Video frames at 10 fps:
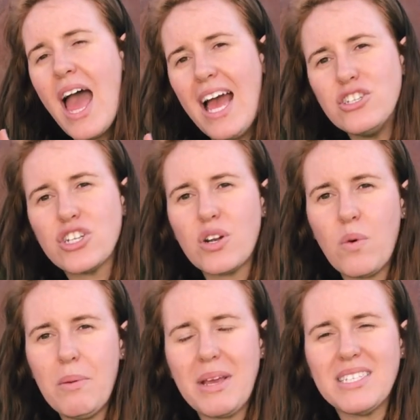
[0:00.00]
and you're gonna
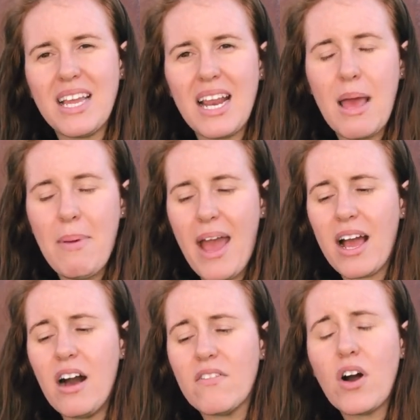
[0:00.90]
wanna mix in a bag
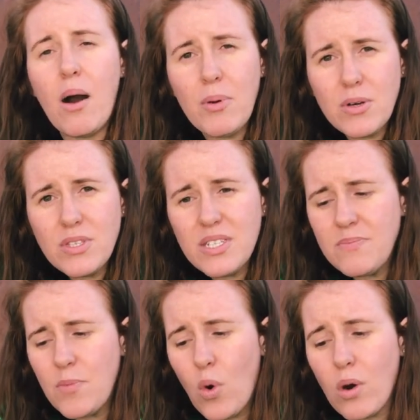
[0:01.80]
of compost
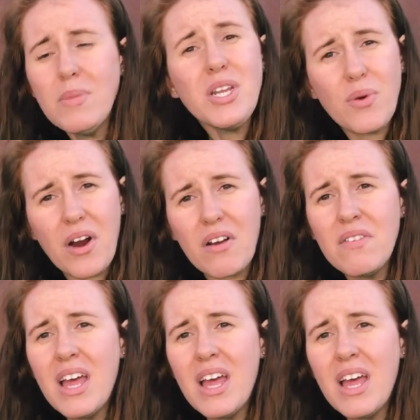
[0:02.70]
or manure